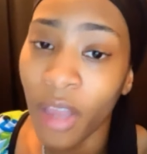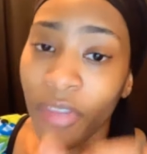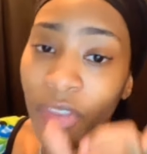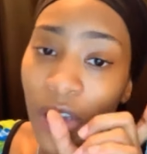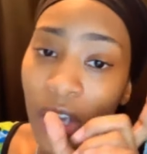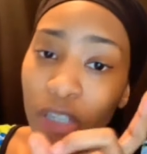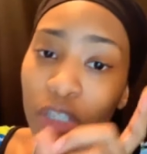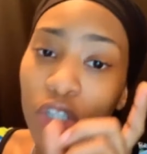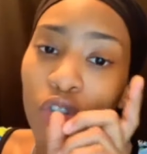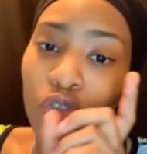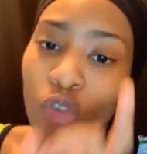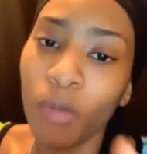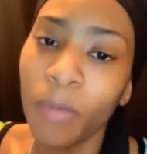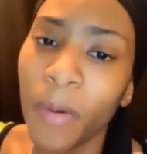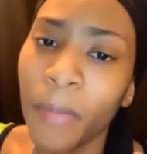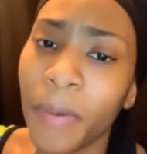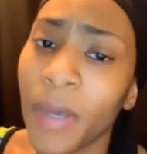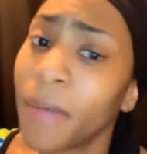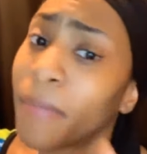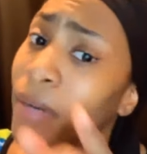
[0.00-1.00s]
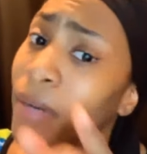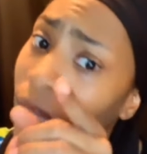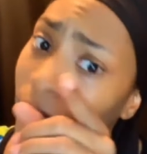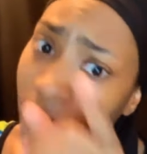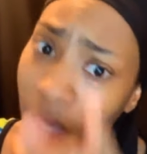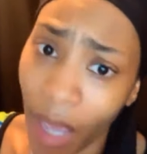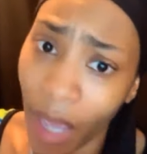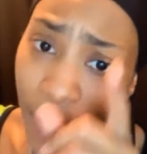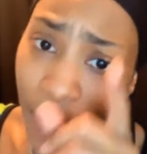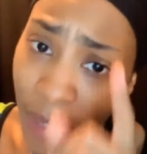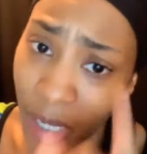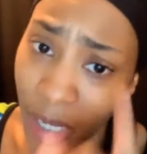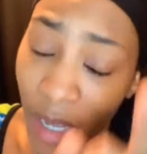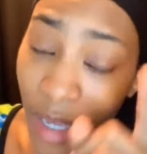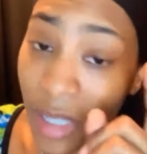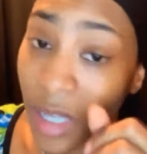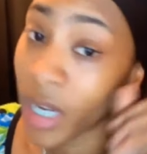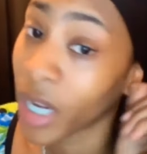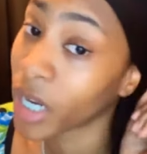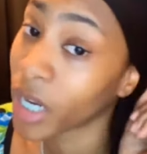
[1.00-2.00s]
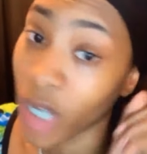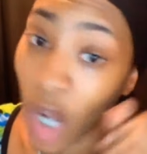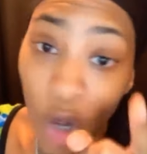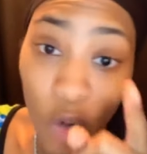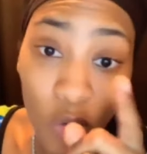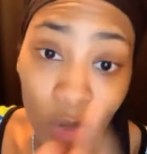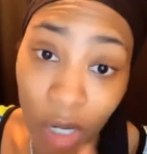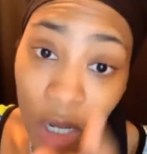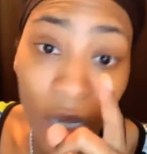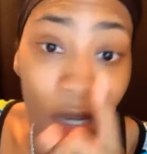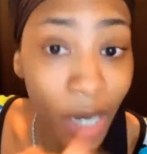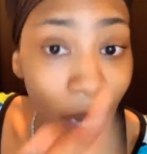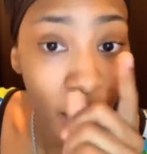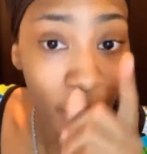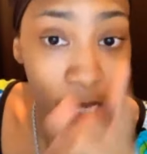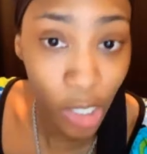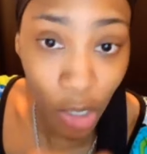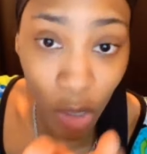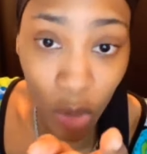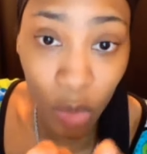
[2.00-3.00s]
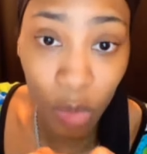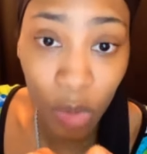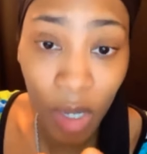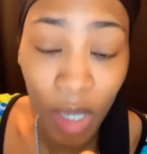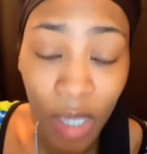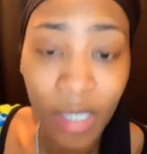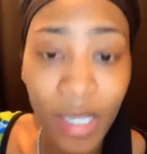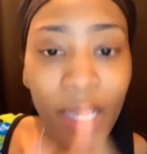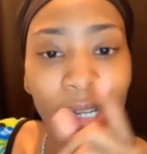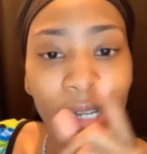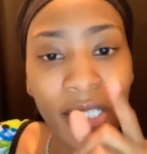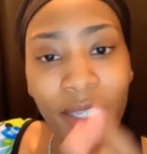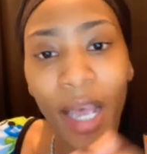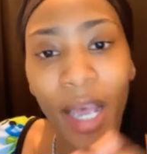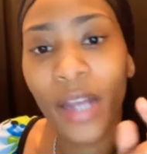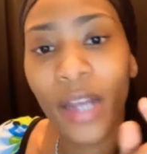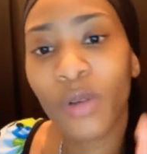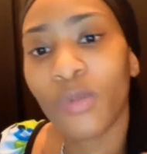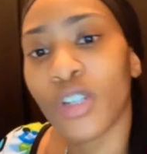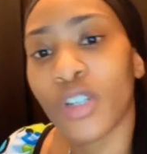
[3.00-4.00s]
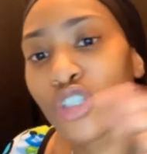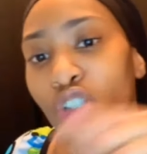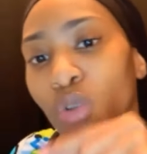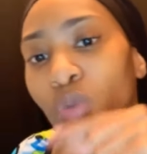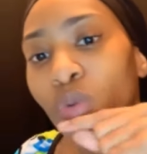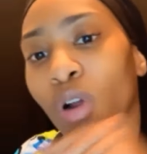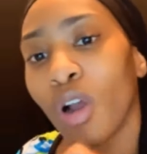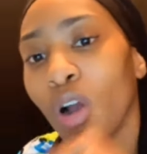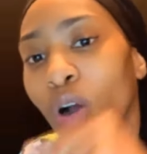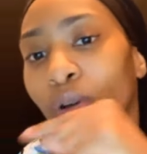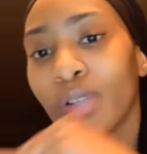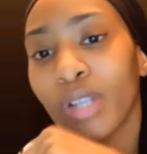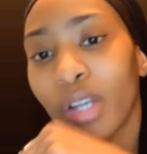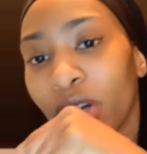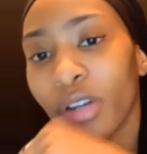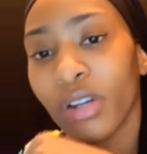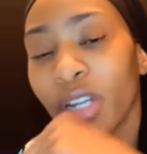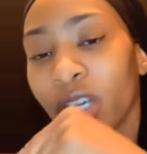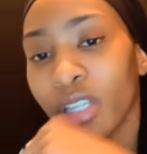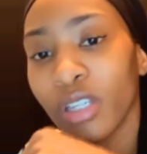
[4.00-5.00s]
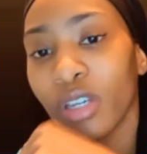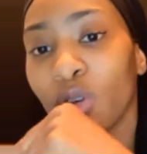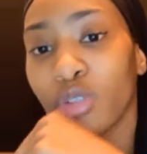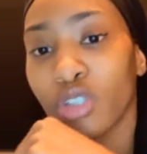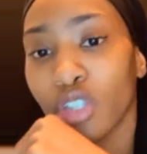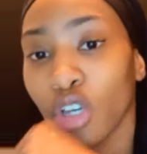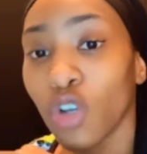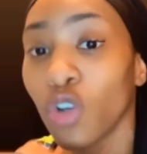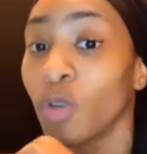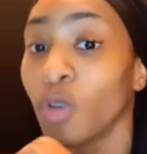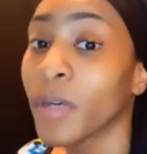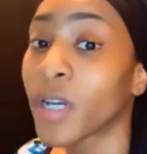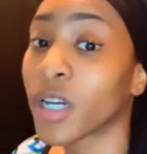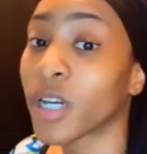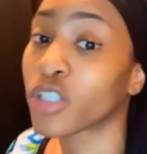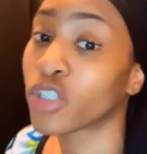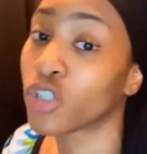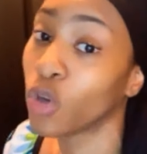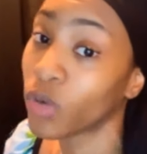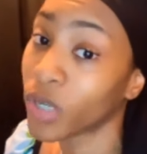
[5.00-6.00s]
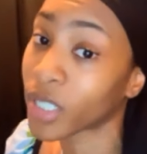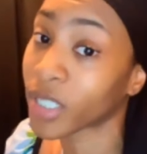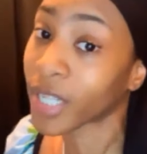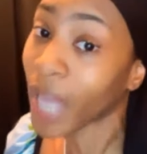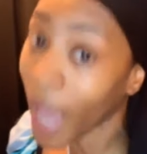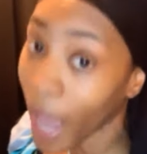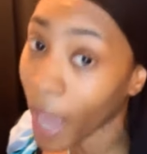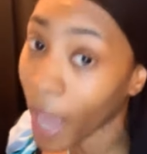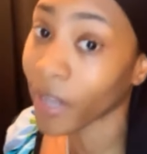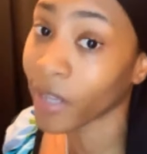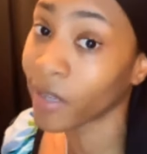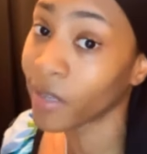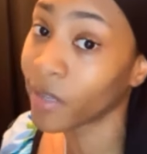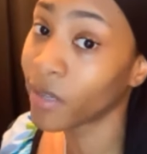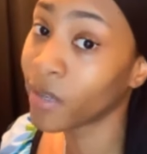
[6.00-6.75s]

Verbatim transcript: there's a group of people that came together that don't look like you that decided what you were gonna learn in your school because you decided